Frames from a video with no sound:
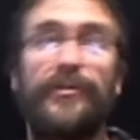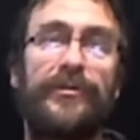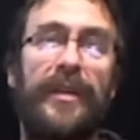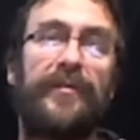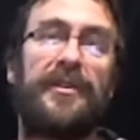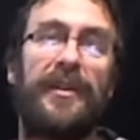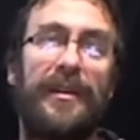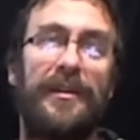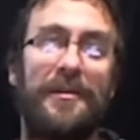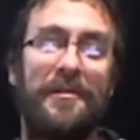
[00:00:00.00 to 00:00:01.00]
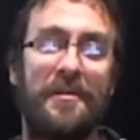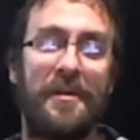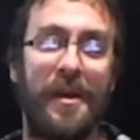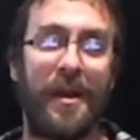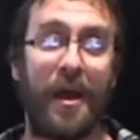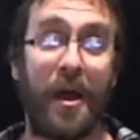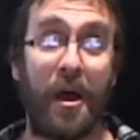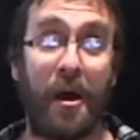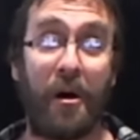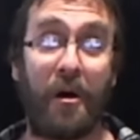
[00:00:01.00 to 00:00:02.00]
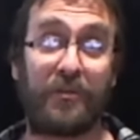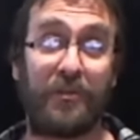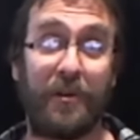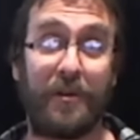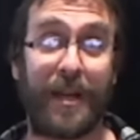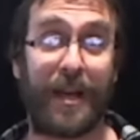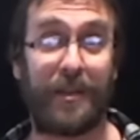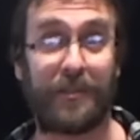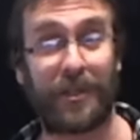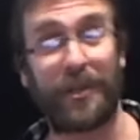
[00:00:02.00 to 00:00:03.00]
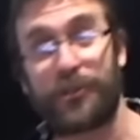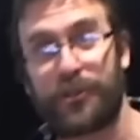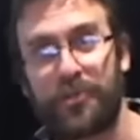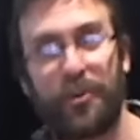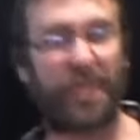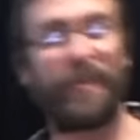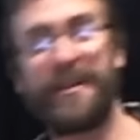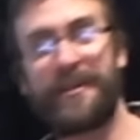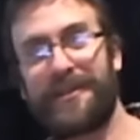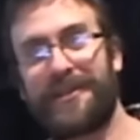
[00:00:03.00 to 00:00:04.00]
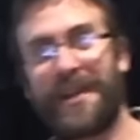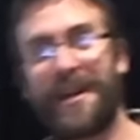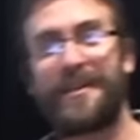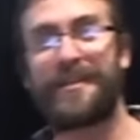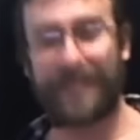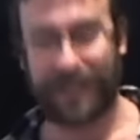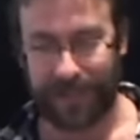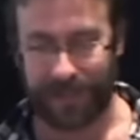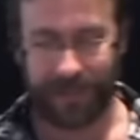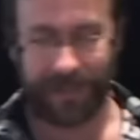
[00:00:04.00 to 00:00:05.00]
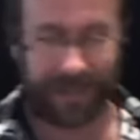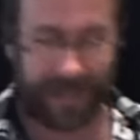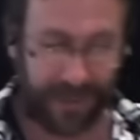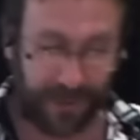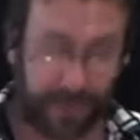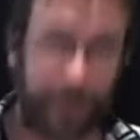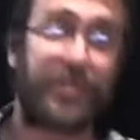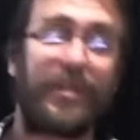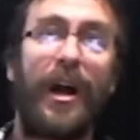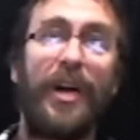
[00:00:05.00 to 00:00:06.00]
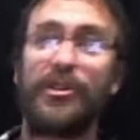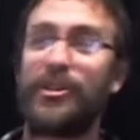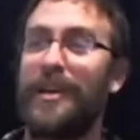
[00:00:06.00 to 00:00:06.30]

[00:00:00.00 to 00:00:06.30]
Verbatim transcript: seventeen, also known as Switchmas. Today is the Nintendo Switch launch,